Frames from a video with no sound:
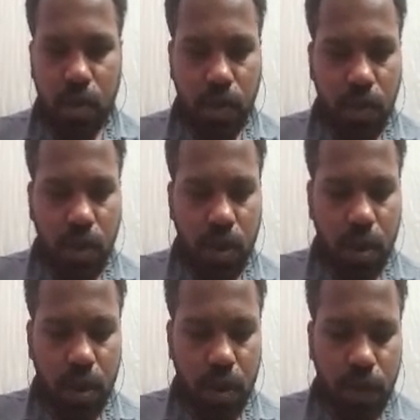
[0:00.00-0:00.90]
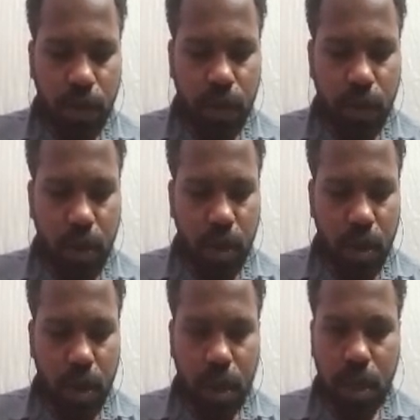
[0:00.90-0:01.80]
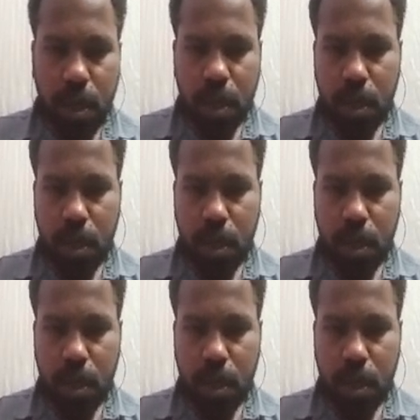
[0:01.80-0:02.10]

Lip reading: what fraud.